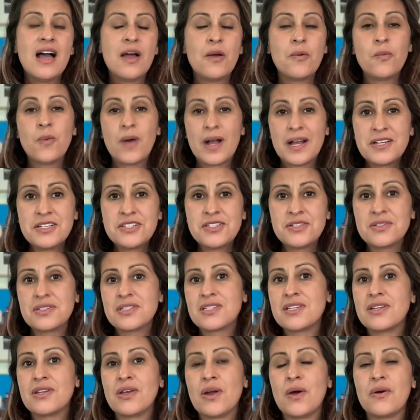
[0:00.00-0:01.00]
I want you
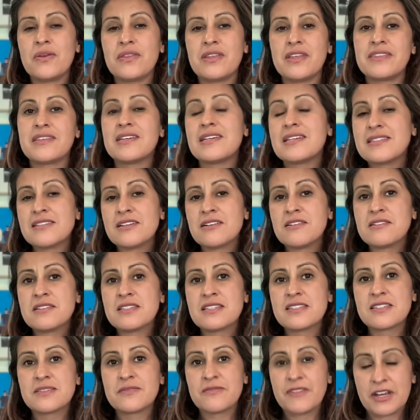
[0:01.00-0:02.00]
to know that these are
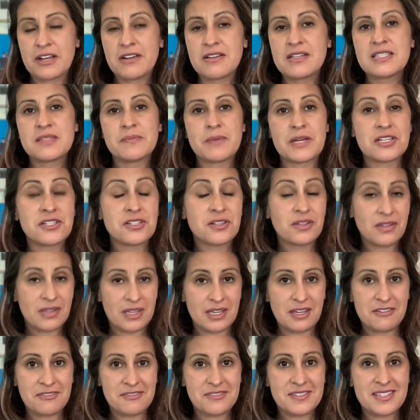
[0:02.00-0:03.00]
very special
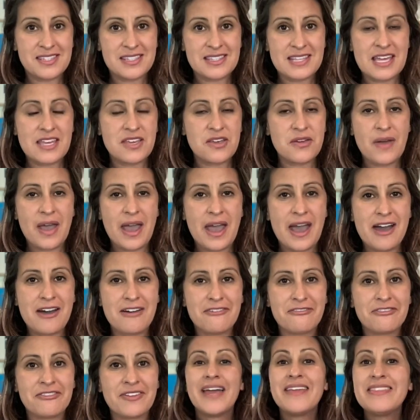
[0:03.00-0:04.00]
gifts that you
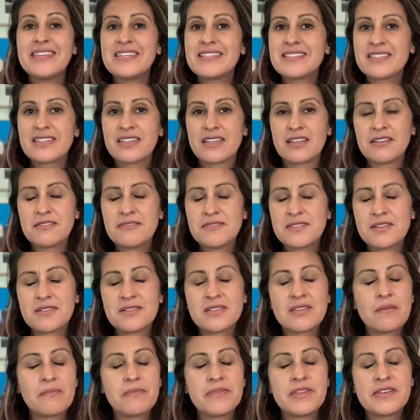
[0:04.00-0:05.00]
have. And these gifts are
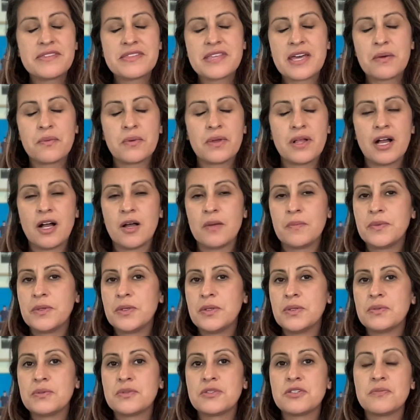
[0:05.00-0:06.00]
something that will help
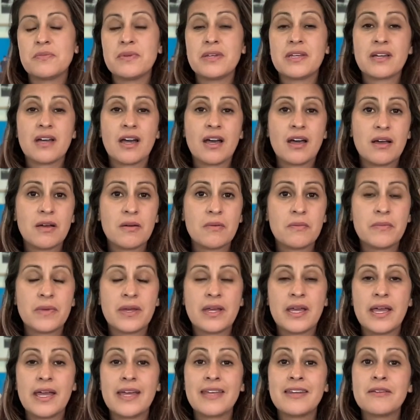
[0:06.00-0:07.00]
you to become
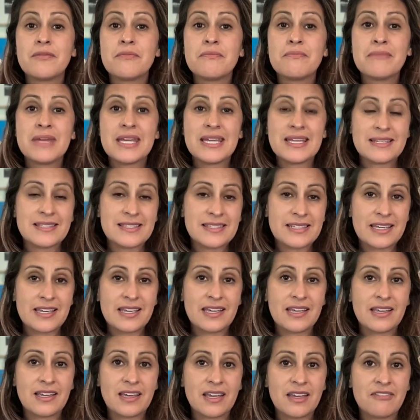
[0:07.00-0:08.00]
an
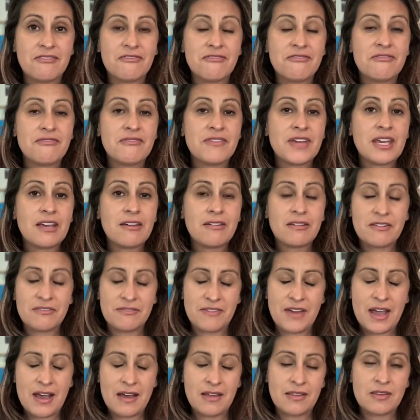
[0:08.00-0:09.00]
amazing and very
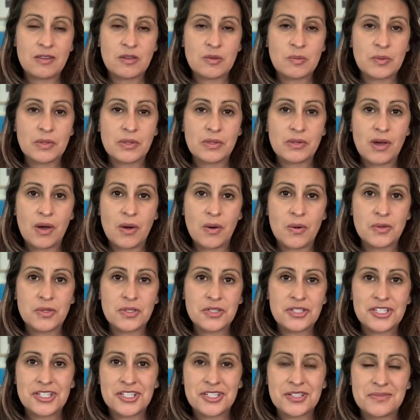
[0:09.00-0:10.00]
valuable
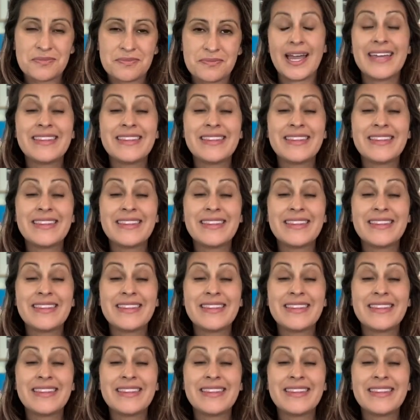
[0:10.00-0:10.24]
coach.